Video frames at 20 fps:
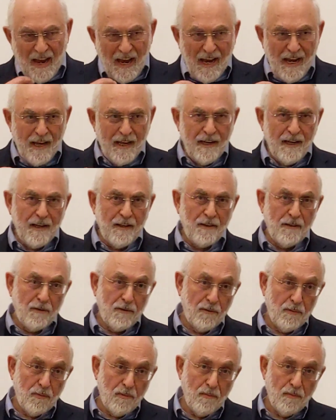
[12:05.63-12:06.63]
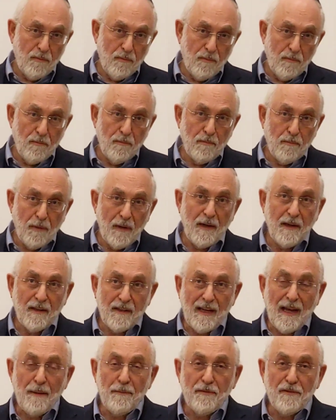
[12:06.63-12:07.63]
And when
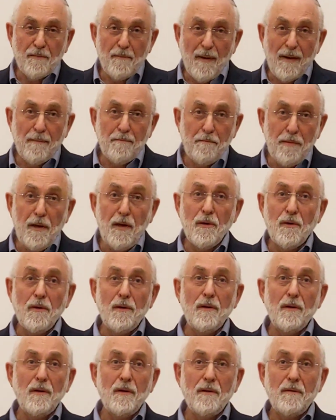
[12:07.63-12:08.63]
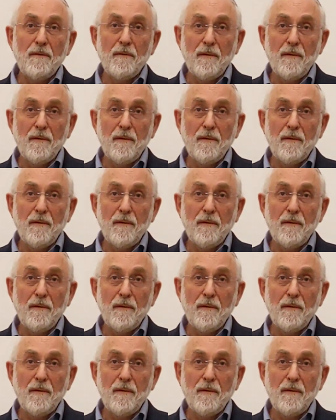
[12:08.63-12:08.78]
it comes Zman Bi'ur,